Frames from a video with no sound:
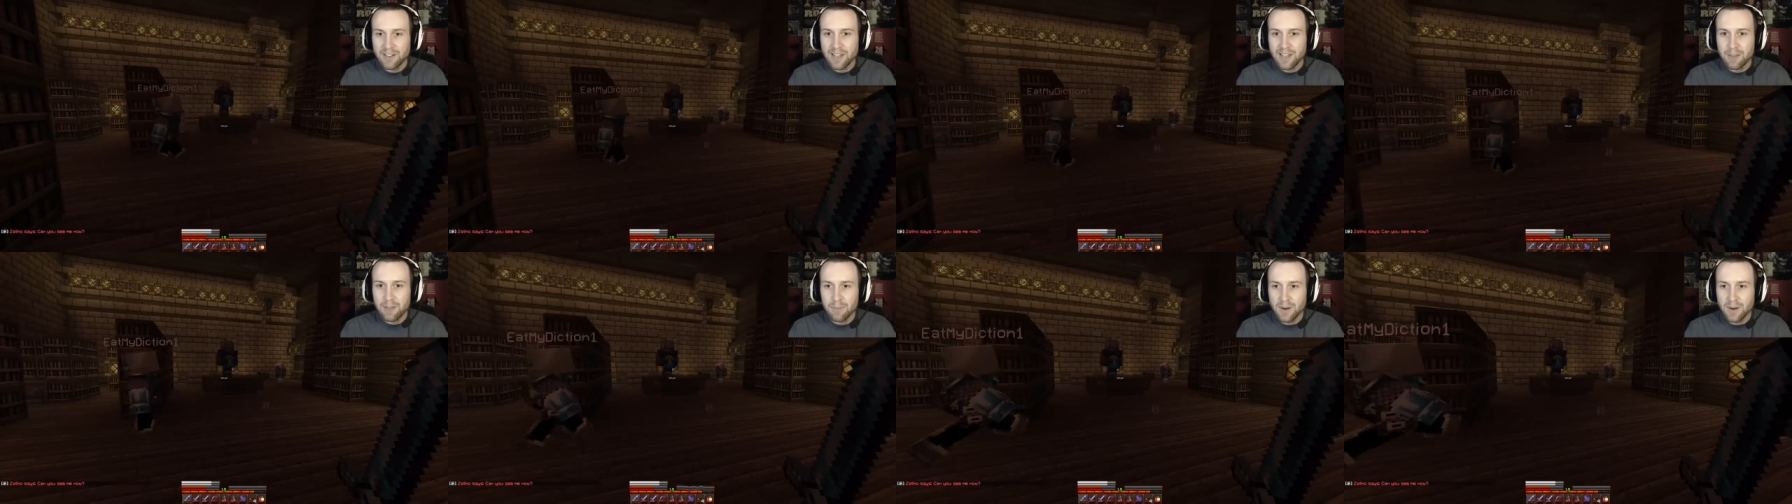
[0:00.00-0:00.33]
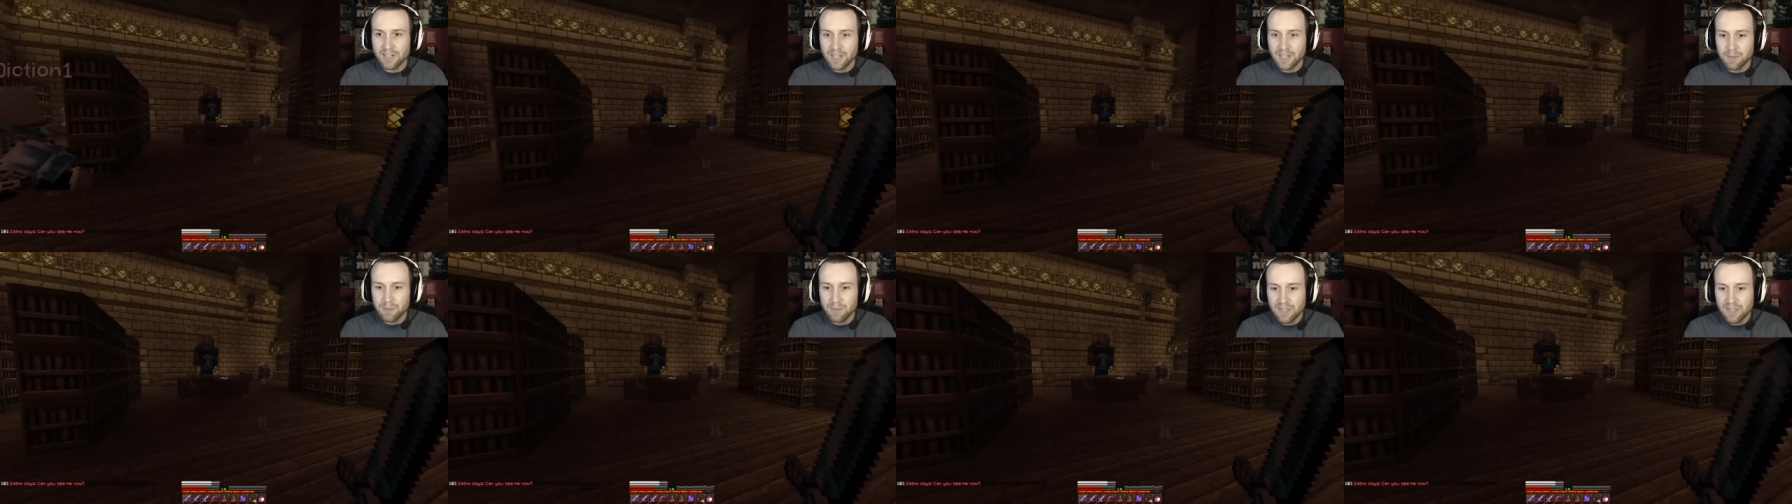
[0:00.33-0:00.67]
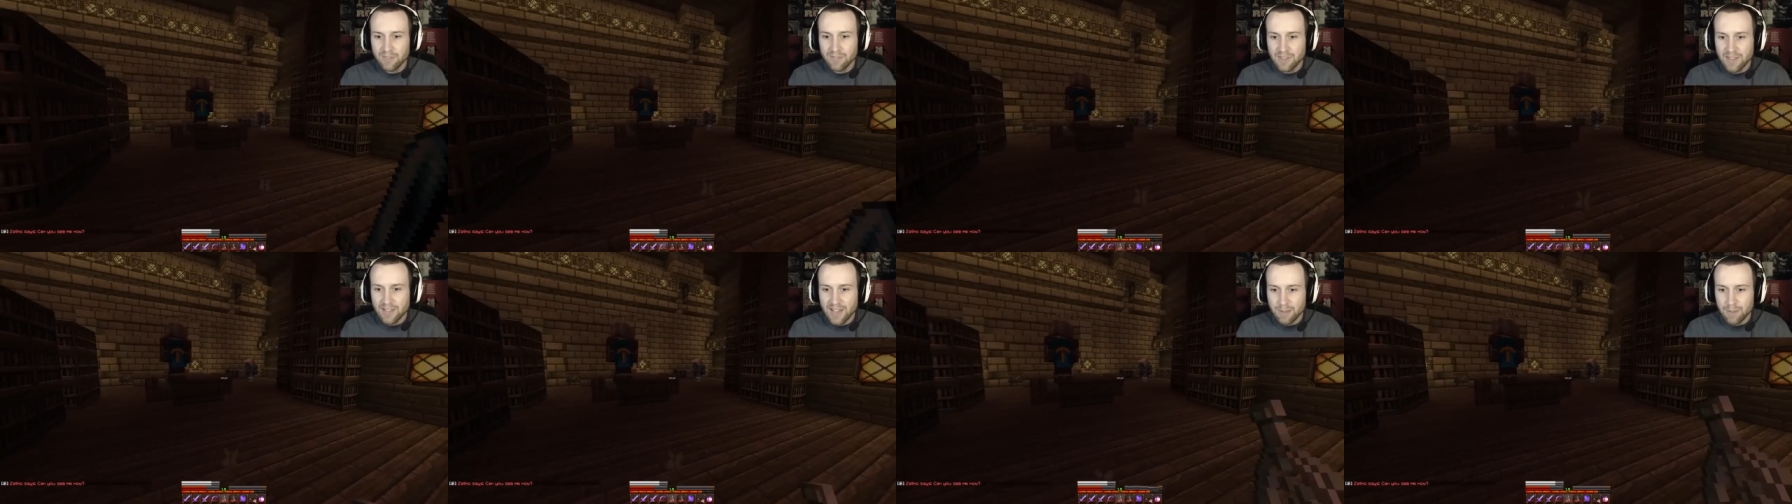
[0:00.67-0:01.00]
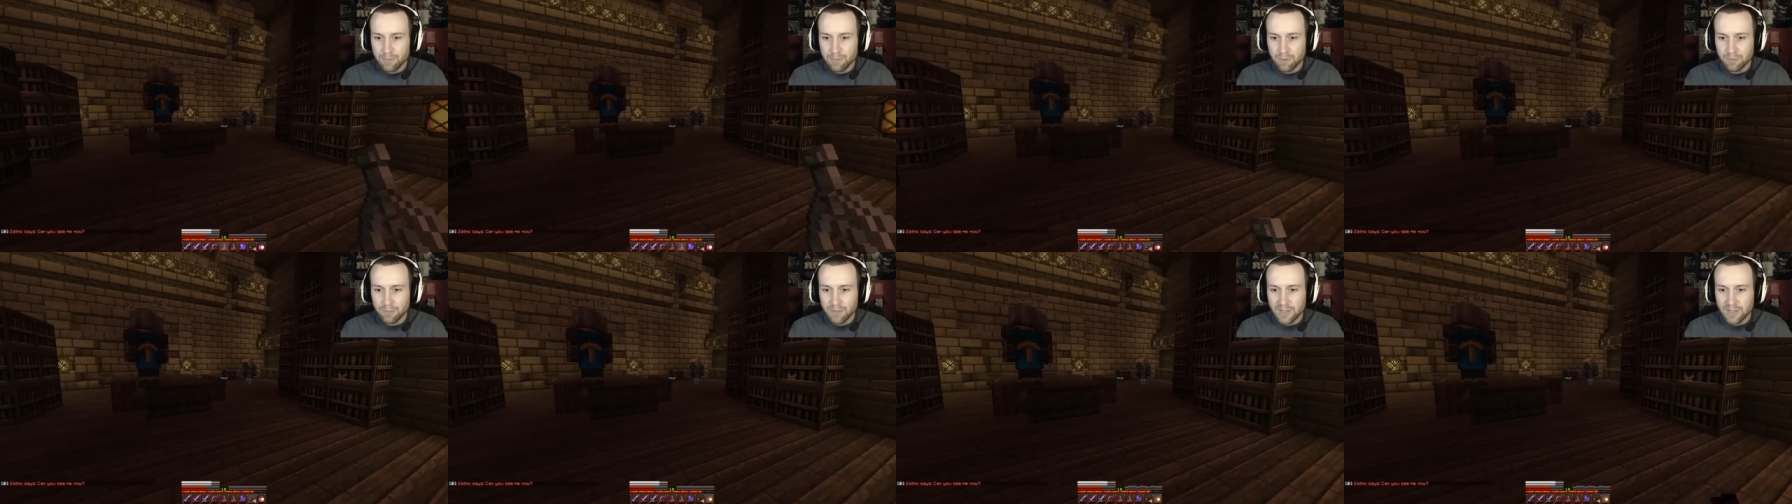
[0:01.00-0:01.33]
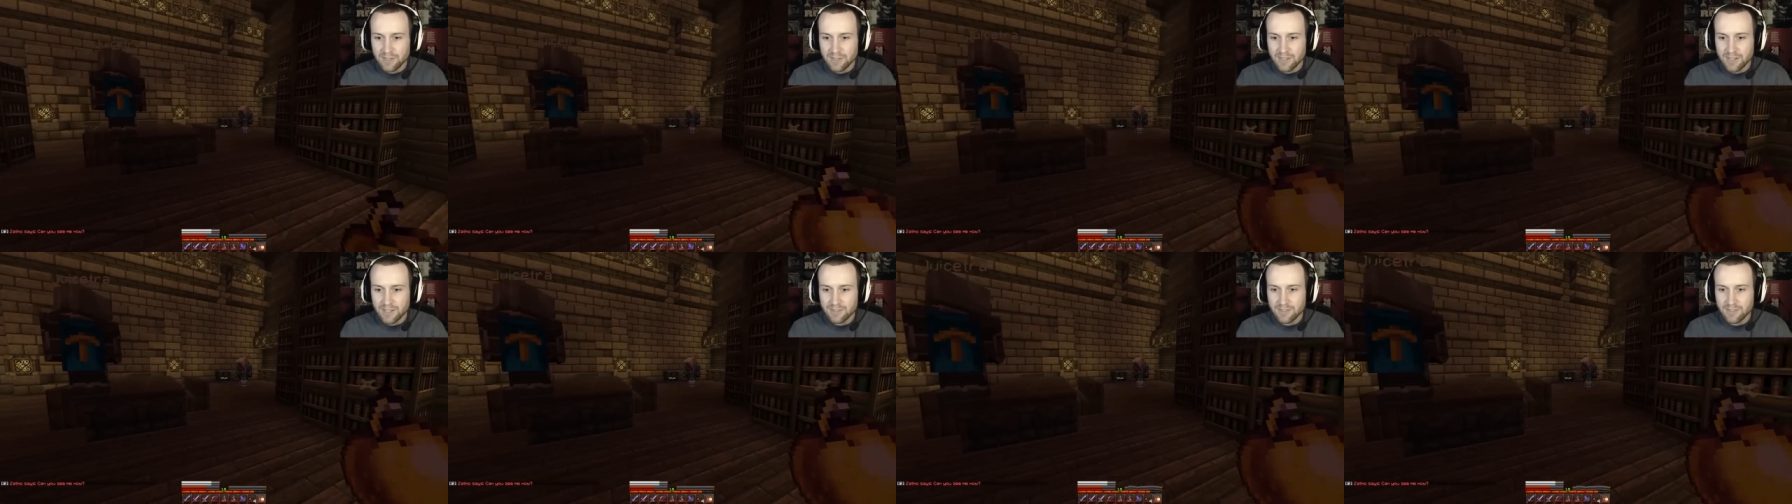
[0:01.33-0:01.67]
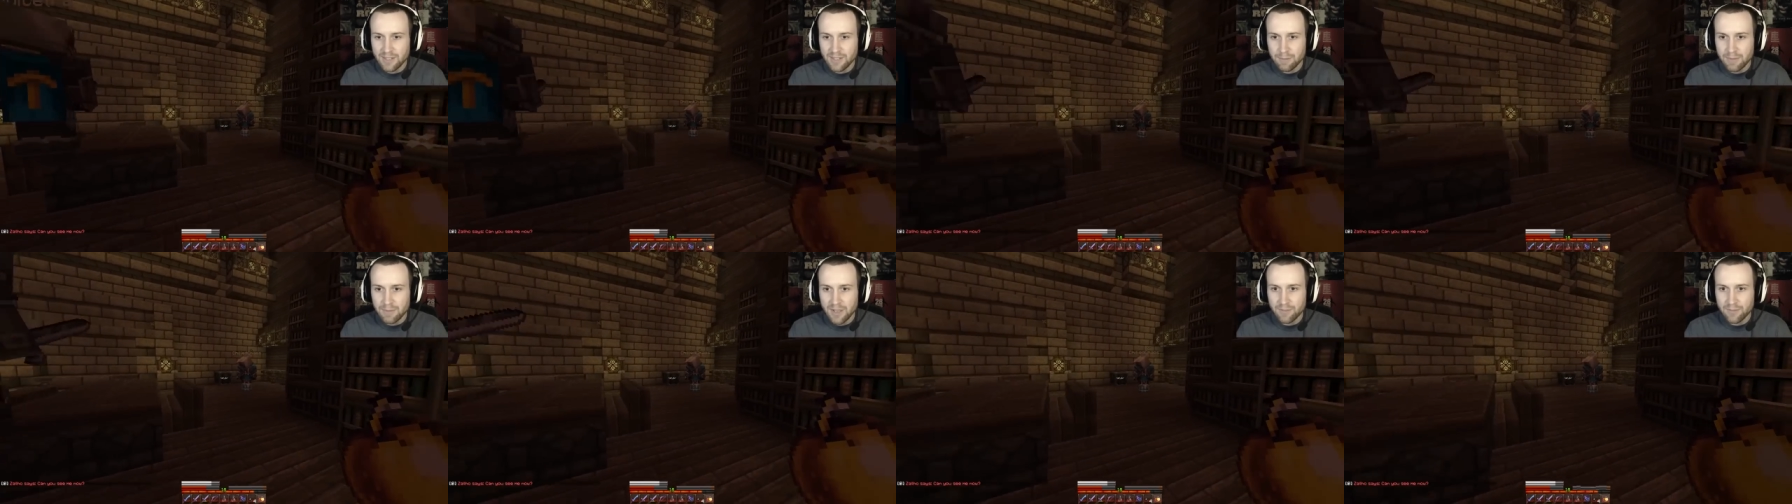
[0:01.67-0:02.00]
Okay, Mark. I'm gonna give you the apple because I
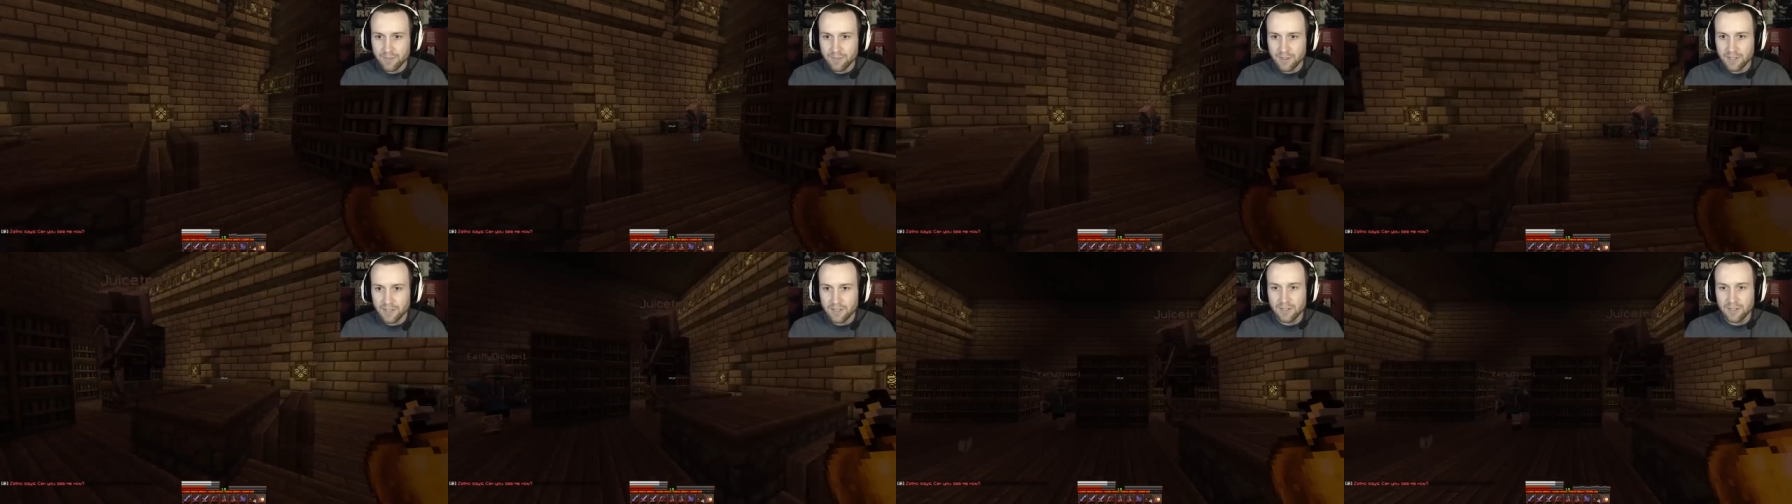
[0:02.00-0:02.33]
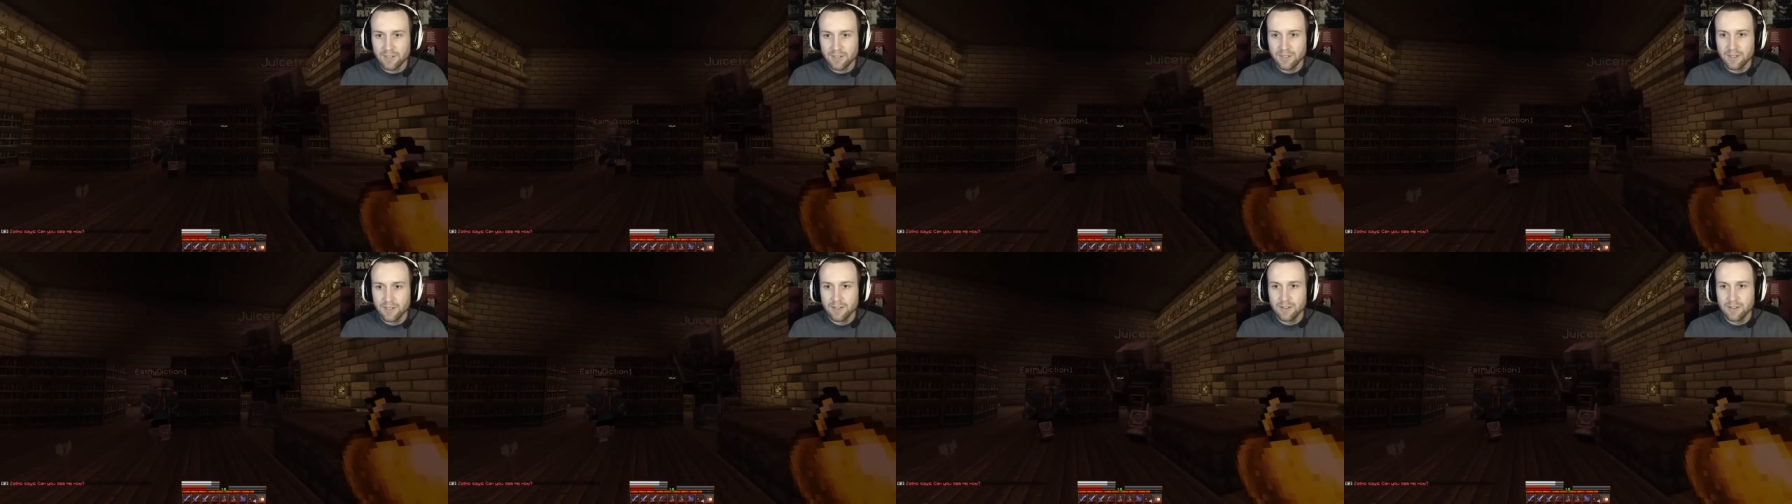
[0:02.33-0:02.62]
I'm not very good.